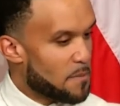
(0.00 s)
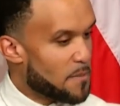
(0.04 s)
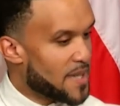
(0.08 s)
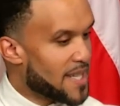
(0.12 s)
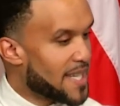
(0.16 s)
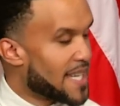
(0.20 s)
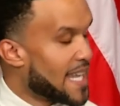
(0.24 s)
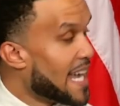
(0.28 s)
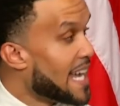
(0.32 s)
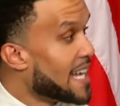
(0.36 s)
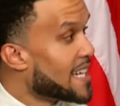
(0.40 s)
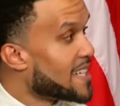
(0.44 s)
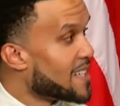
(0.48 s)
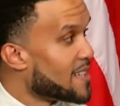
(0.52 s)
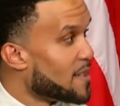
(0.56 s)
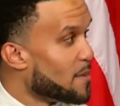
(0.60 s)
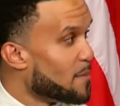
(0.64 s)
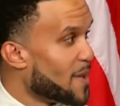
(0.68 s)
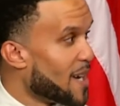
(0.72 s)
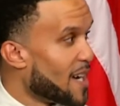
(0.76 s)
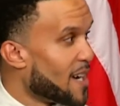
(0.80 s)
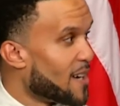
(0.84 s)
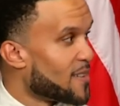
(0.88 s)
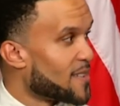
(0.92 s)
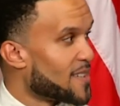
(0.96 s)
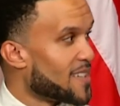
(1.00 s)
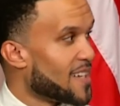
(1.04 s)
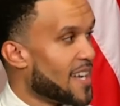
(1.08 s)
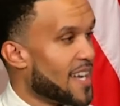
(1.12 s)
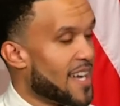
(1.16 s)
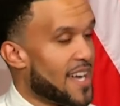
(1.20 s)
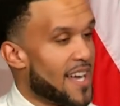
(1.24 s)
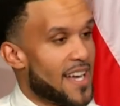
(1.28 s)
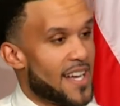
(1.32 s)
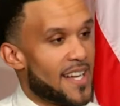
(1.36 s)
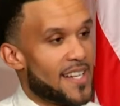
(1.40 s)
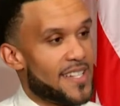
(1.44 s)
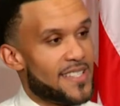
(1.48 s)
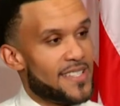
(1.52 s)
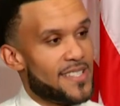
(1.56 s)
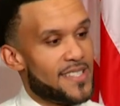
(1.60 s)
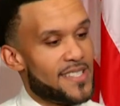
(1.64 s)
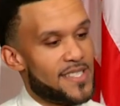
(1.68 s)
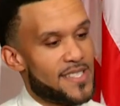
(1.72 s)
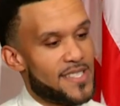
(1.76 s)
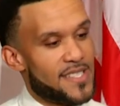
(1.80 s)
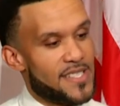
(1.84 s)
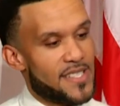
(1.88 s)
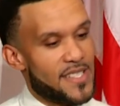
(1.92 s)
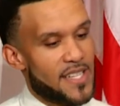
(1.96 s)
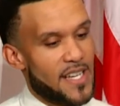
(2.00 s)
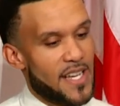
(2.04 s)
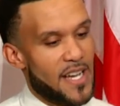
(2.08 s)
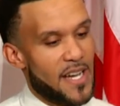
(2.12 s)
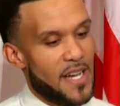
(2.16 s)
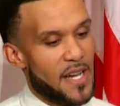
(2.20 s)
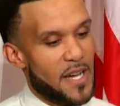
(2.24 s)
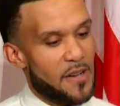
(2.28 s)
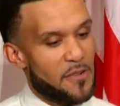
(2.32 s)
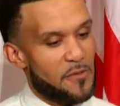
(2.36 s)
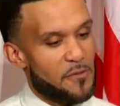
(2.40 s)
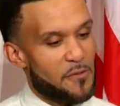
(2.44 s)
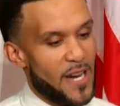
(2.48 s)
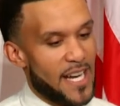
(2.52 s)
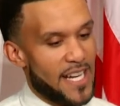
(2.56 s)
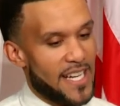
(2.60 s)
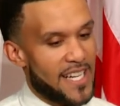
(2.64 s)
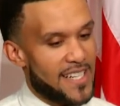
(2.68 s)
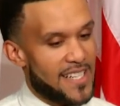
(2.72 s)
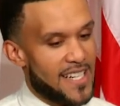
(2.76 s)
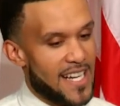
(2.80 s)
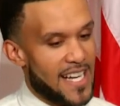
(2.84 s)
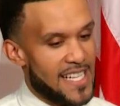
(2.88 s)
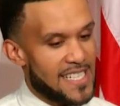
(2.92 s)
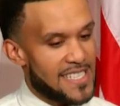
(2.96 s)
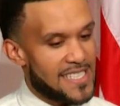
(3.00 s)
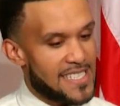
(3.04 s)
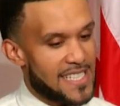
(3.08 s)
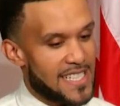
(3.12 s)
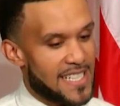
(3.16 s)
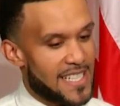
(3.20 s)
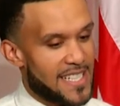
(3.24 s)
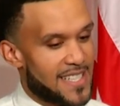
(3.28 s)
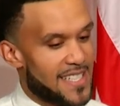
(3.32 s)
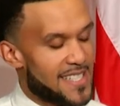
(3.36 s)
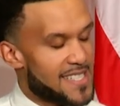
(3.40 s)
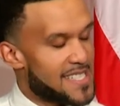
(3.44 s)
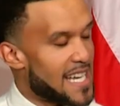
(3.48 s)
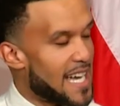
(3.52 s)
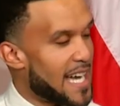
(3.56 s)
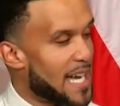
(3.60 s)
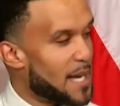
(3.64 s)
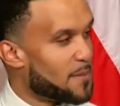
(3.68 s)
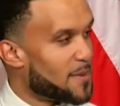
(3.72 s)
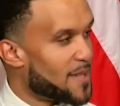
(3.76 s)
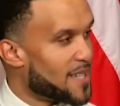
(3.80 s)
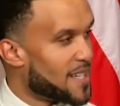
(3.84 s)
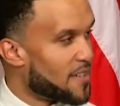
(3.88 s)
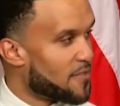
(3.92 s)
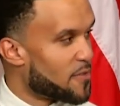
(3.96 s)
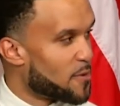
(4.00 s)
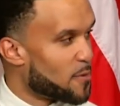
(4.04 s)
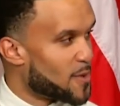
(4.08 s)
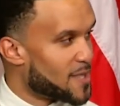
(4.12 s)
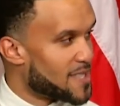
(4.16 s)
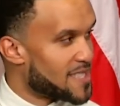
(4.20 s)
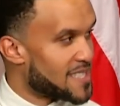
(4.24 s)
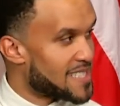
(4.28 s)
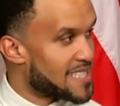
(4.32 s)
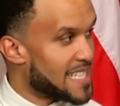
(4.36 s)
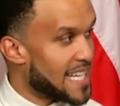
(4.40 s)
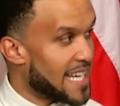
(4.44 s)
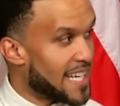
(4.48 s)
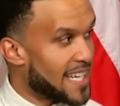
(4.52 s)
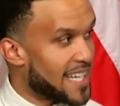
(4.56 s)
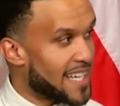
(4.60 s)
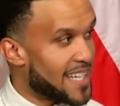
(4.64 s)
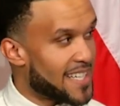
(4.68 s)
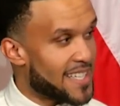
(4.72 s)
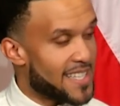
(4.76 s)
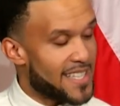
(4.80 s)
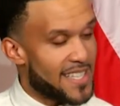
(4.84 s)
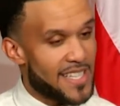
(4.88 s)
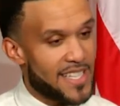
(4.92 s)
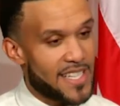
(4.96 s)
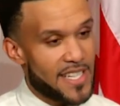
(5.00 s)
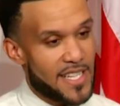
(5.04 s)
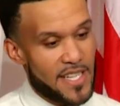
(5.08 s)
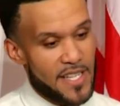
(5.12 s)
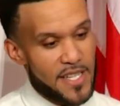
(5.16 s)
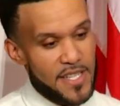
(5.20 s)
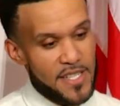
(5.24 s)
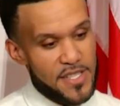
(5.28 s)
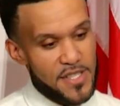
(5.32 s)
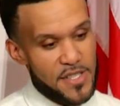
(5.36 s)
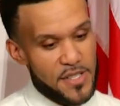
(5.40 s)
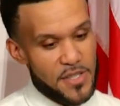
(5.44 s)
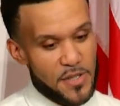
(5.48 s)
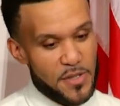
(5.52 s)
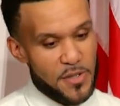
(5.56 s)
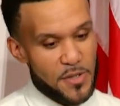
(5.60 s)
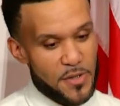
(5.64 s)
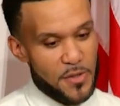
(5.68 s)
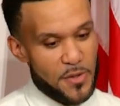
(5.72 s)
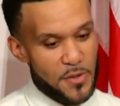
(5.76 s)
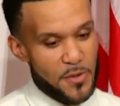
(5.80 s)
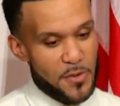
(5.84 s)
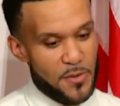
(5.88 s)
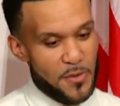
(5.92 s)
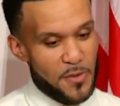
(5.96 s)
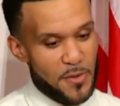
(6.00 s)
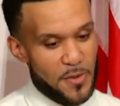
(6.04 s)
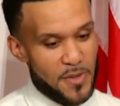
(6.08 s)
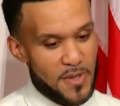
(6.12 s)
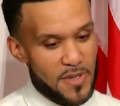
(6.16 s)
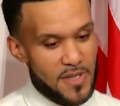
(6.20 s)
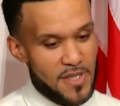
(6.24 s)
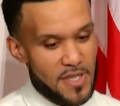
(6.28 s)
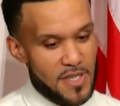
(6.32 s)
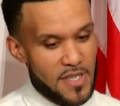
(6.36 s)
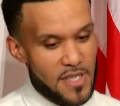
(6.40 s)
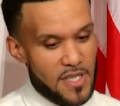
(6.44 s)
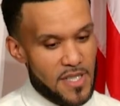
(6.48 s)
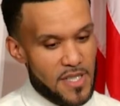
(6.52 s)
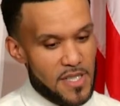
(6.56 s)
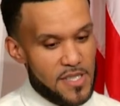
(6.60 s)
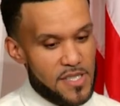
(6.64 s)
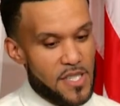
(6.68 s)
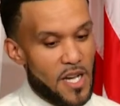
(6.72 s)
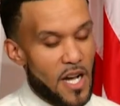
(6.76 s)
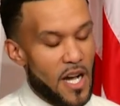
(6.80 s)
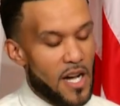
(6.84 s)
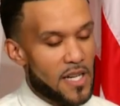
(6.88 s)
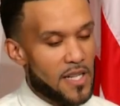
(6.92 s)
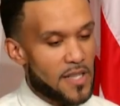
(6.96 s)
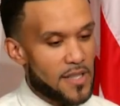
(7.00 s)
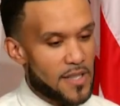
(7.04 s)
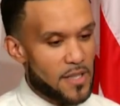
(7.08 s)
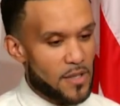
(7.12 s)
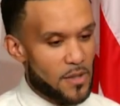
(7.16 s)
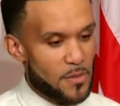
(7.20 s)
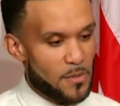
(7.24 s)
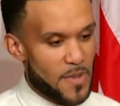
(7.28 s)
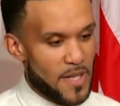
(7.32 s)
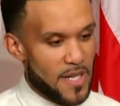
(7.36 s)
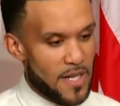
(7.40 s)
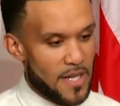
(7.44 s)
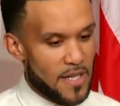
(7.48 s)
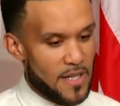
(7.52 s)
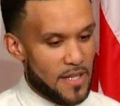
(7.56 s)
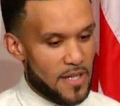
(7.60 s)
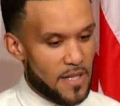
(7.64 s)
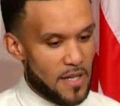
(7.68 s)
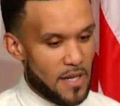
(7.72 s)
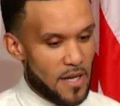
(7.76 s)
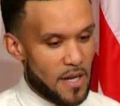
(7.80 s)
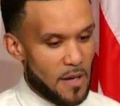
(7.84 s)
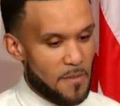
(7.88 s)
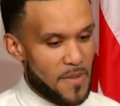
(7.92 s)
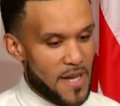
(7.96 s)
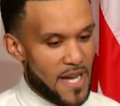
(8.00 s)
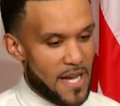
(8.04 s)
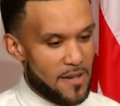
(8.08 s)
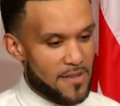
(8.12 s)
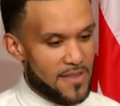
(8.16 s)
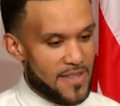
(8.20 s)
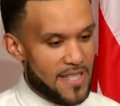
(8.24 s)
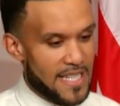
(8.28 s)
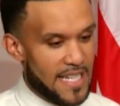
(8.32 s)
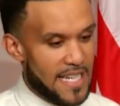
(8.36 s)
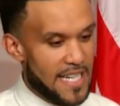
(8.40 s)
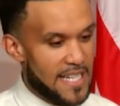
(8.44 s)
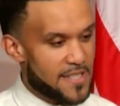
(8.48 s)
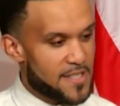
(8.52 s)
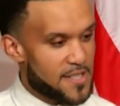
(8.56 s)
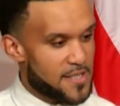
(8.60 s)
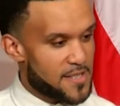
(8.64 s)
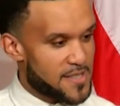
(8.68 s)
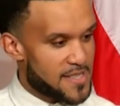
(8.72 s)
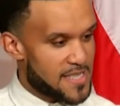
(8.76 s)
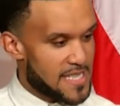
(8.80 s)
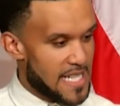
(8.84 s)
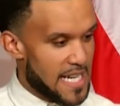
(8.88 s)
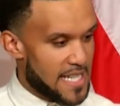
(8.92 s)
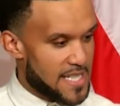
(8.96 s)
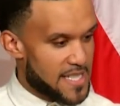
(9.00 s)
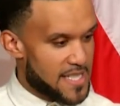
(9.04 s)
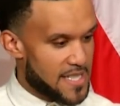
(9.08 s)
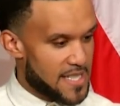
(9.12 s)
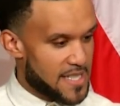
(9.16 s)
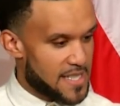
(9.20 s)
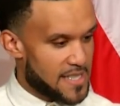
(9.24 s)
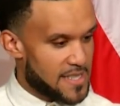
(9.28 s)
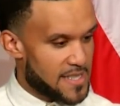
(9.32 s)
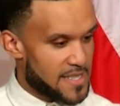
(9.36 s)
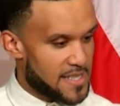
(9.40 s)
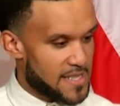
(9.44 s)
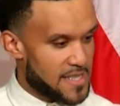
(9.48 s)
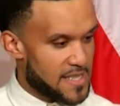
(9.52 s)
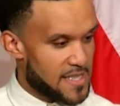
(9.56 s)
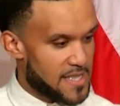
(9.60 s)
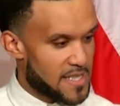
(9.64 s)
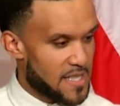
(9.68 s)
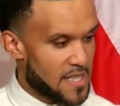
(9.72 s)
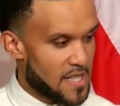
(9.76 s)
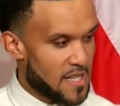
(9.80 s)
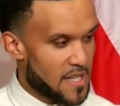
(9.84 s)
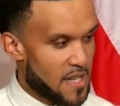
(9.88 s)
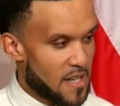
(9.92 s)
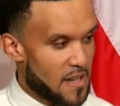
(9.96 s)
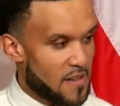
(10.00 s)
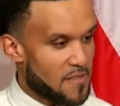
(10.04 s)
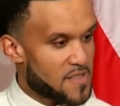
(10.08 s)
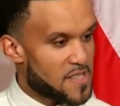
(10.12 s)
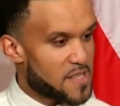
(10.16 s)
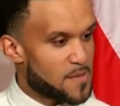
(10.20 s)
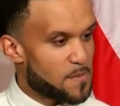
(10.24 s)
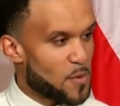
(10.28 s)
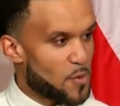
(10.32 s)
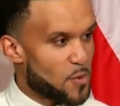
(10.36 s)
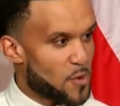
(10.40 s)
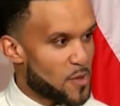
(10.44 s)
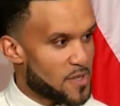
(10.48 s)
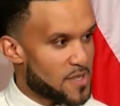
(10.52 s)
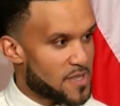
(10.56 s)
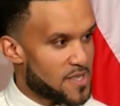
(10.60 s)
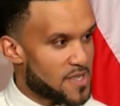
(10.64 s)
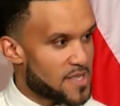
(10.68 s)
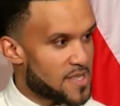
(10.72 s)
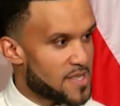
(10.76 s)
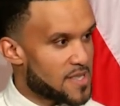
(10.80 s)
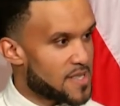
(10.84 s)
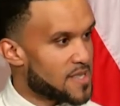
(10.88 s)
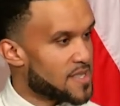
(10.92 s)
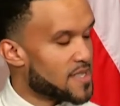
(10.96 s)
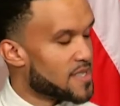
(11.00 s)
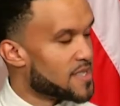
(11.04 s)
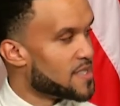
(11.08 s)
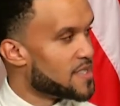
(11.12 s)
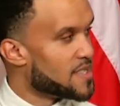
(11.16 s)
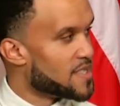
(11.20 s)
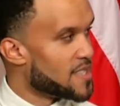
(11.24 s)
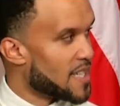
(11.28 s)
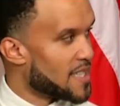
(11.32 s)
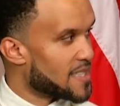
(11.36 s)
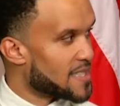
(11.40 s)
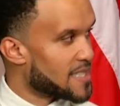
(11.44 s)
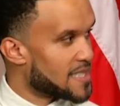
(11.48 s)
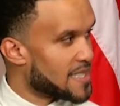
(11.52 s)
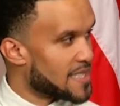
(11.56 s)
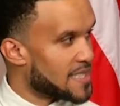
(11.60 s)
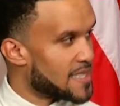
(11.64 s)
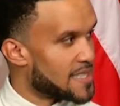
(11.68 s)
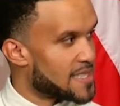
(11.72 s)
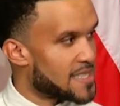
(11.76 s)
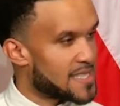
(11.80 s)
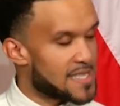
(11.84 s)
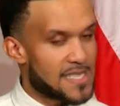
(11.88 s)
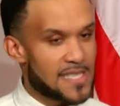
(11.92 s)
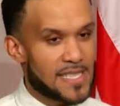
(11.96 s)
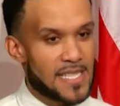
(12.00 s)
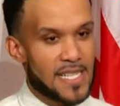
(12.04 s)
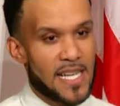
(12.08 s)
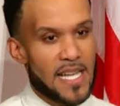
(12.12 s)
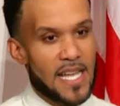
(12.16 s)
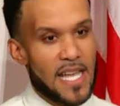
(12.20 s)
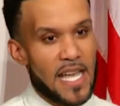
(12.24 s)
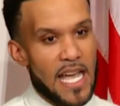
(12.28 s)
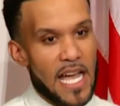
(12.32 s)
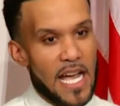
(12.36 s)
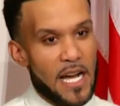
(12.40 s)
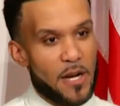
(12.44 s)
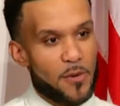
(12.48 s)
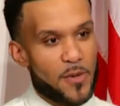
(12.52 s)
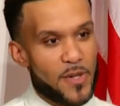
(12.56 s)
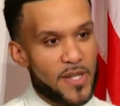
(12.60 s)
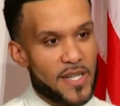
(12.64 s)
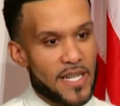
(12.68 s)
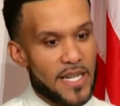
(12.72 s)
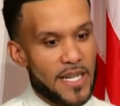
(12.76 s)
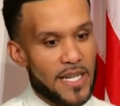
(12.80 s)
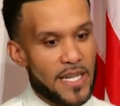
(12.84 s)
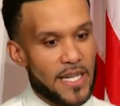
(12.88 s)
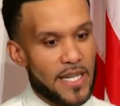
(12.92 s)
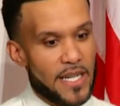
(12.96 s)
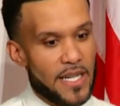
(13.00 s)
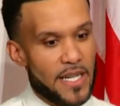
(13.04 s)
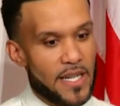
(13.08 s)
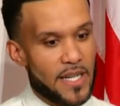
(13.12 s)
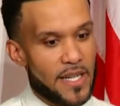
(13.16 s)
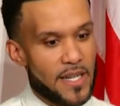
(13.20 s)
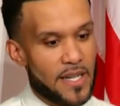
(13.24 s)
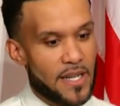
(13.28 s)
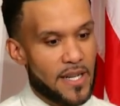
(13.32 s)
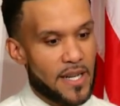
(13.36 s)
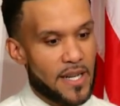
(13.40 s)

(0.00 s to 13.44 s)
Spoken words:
be candid about, and recognizing the time that everyone's taken to talk a little bit about the intersections of sports, justice, equity,